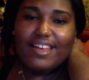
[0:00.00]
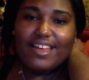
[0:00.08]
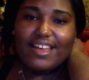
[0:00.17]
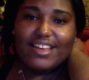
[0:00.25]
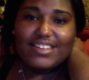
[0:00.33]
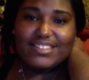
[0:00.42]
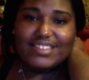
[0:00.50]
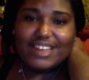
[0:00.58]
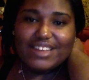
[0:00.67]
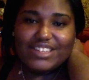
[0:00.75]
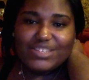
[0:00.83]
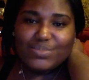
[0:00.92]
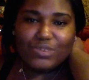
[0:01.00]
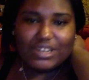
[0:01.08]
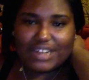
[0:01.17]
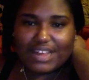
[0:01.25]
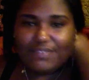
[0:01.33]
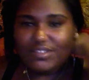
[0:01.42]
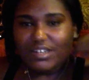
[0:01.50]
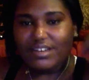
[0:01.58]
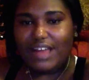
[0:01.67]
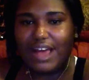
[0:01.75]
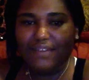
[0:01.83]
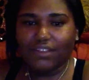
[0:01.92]
and I just wouldn't have done
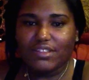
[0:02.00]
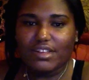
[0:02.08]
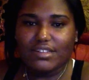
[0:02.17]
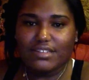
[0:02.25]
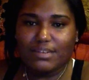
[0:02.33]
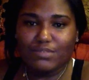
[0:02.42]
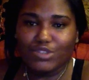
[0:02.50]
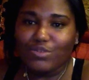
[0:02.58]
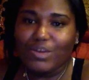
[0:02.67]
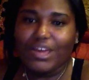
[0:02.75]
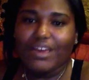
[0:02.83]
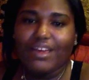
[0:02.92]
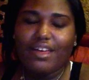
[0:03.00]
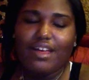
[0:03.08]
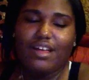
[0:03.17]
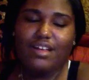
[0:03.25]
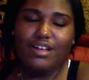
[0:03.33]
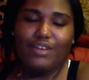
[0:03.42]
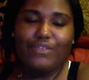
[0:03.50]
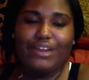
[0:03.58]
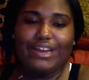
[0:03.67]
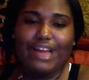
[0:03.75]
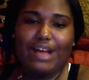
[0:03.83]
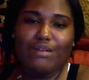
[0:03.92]
half the things that I'm doing
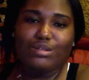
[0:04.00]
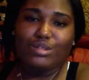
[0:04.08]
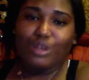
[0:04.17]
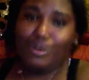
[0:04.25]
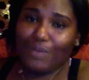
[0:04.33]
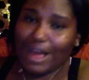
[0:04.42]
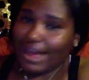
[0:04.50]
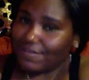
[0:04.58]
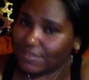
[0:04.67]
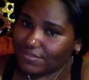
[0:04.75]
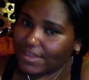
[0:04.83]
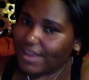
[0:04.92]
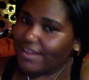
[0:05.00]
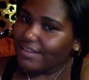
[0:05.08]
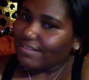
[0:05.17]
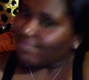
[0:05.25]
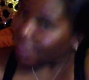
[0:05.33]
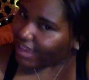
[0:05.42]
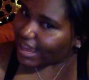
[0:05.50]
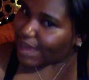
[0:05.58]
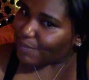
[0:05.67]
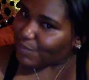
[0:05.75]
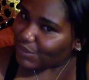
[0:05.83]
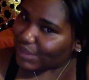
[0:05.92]
right now. So I have to thank the
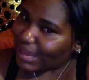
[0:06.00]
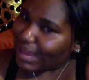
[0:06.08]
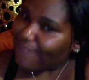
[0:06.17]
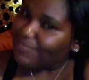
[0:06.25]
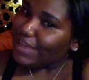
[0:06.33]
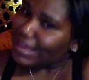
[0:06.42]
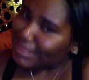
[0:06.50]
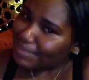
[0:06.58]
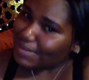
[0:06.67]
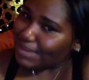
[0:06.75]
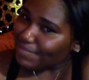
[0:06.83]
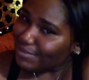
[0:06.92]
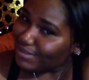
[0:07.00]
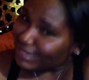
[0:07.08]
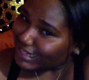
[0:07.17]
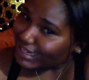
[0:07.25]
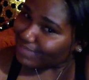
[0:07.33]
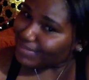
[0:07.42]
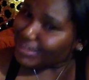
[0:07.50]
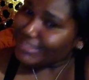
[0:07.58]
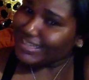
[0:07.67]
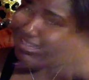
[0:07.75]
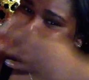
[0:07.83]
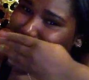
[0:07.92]
camp for that and the people in it because
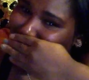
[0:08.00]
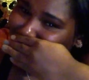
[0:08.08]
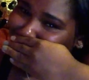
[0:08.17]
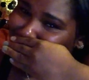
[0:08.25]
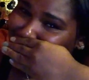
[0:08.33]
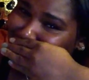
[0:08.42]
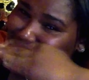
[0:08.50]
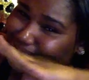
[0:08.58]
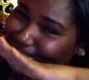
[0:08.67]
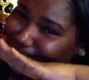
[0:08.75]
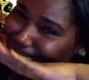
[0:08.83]
I love you guys so